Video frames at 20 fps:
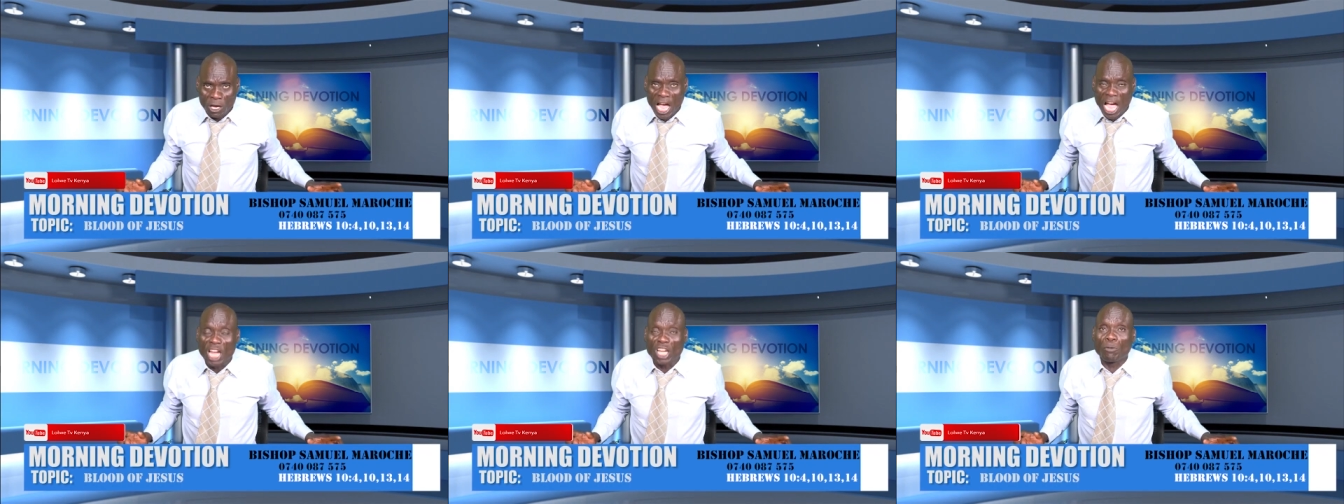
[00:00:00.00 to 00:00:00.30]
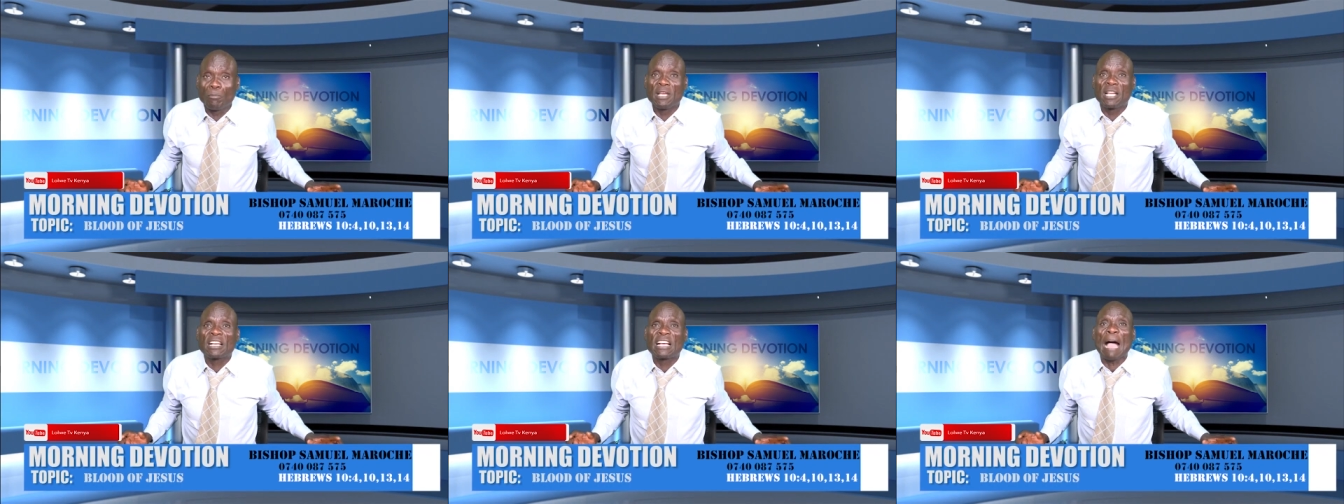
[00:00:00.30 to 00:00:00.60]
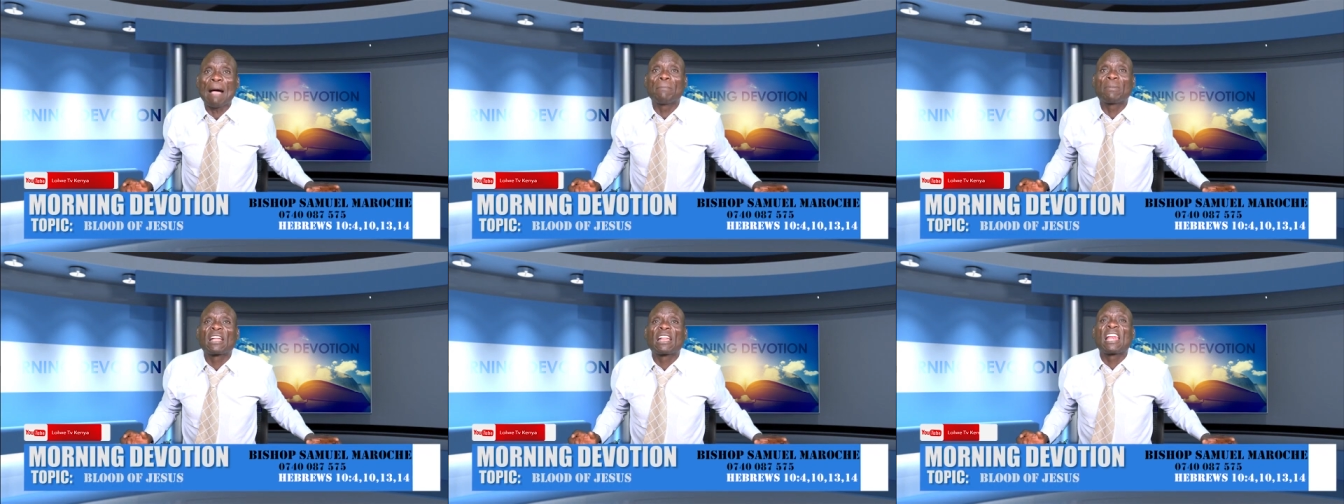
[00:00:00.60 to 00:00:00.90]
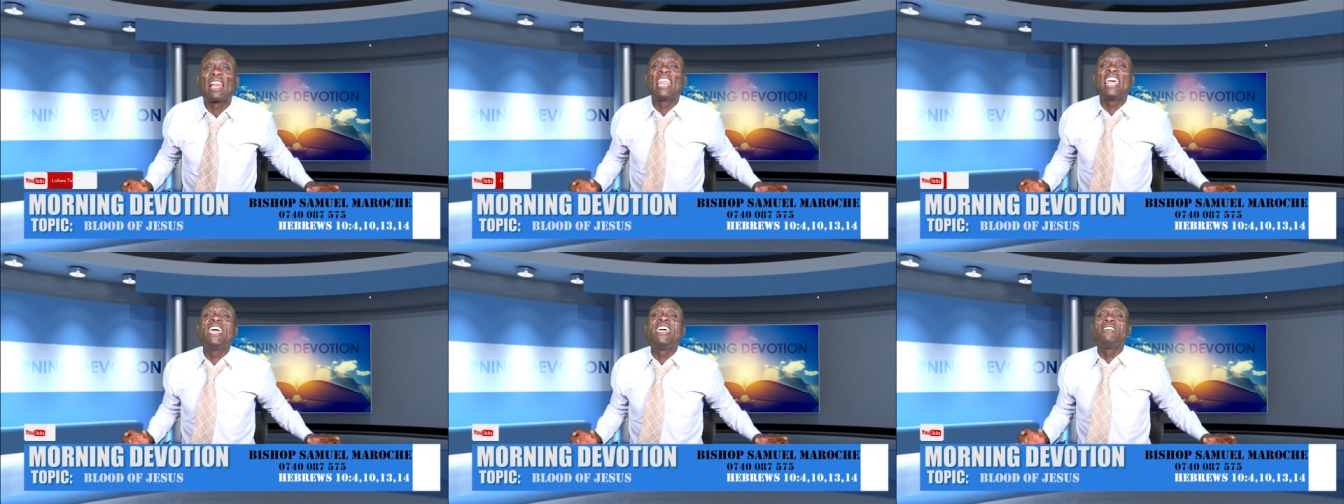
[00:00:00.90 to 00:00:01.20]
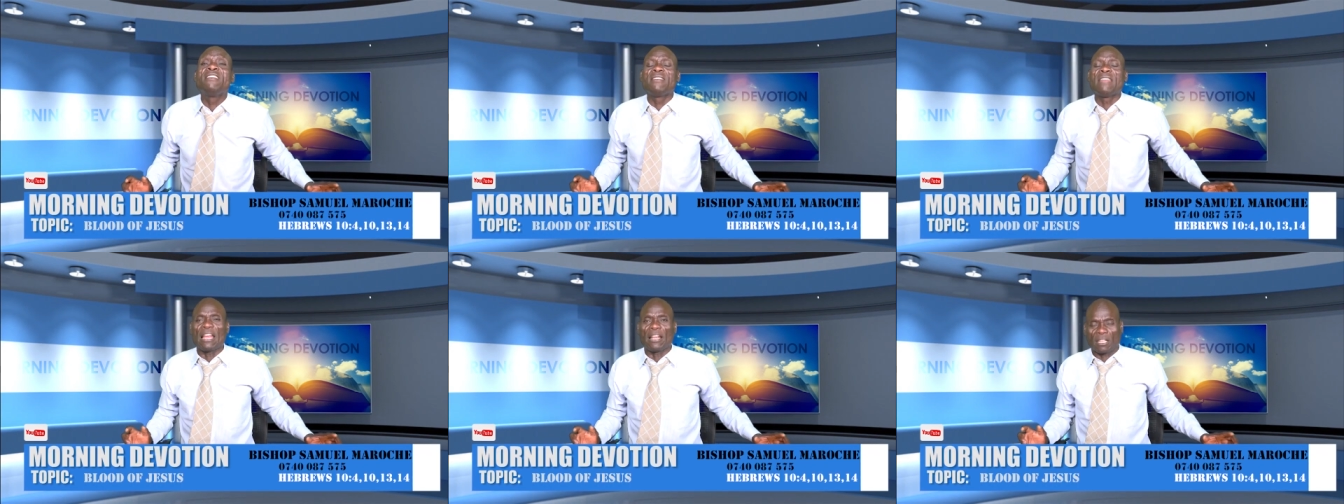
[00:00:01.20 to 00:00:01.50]
and to become
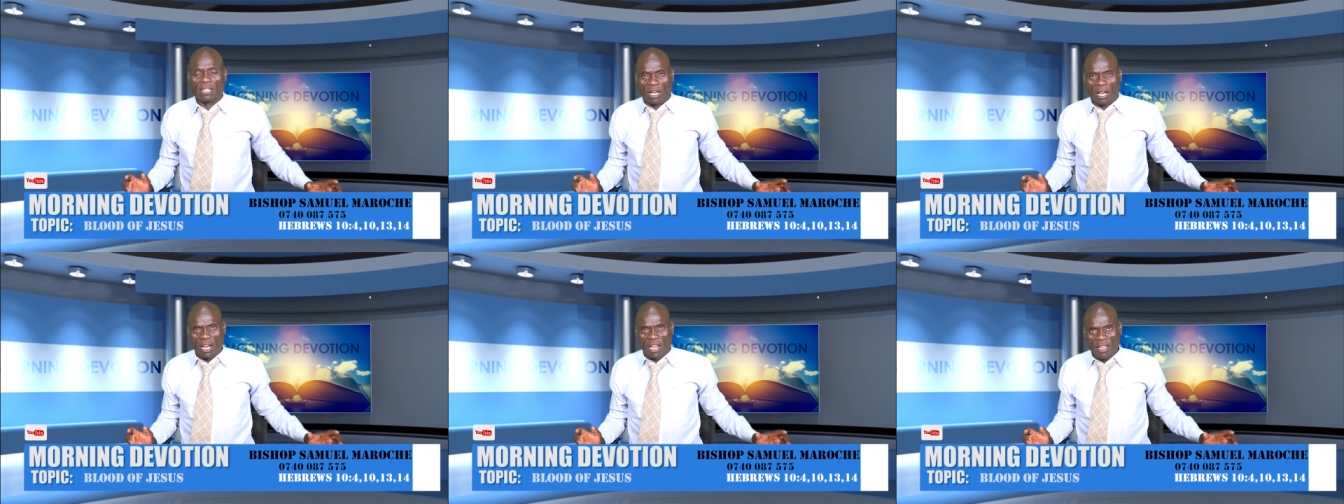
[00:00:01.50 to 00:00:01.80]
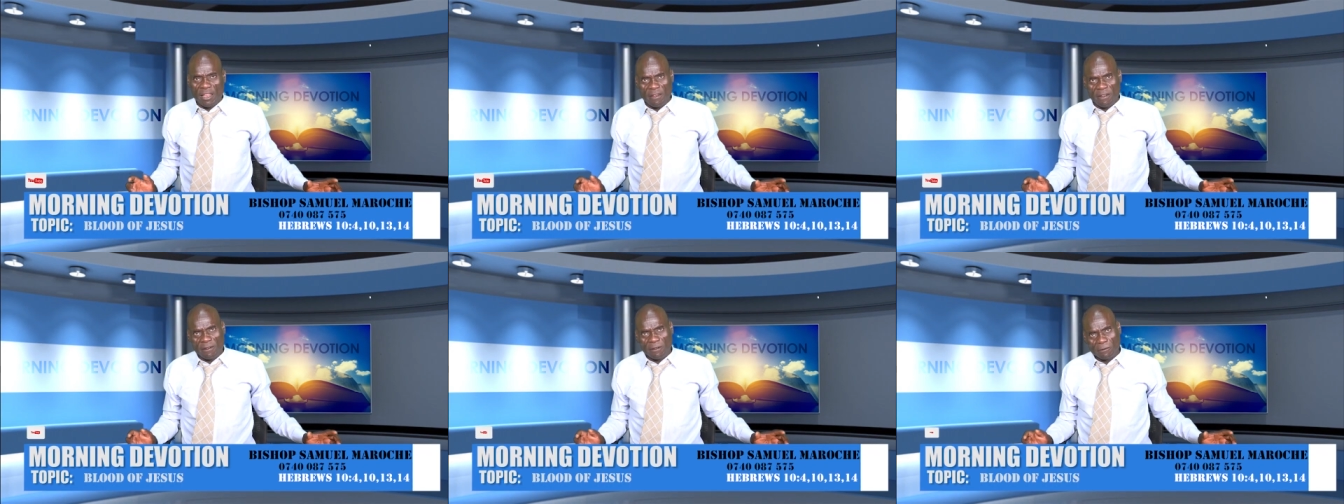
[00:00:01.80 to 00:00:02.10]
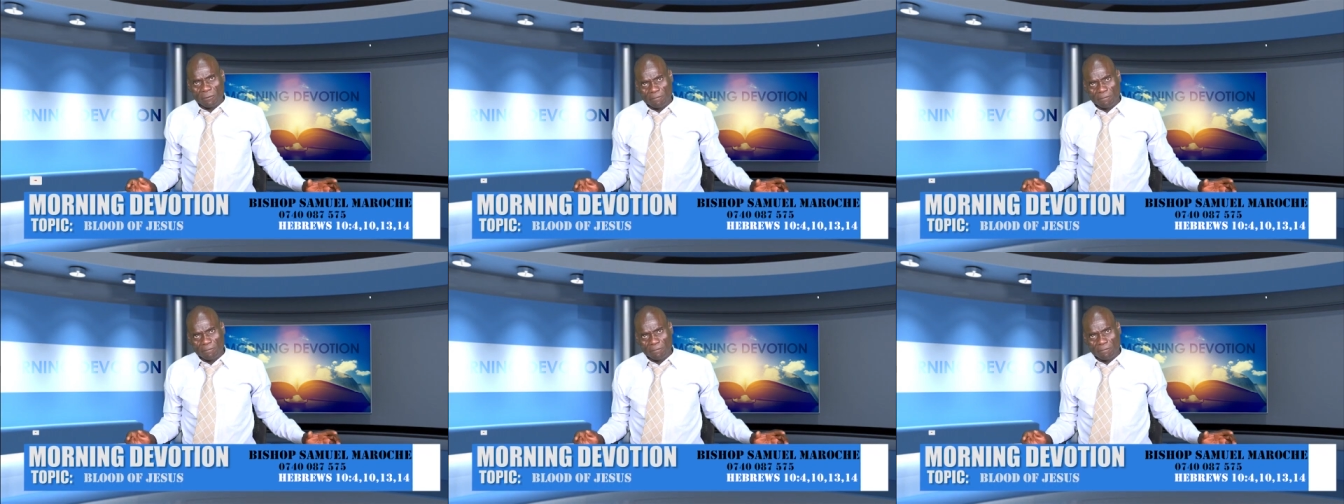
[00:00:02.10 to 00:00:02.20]
clean and clean.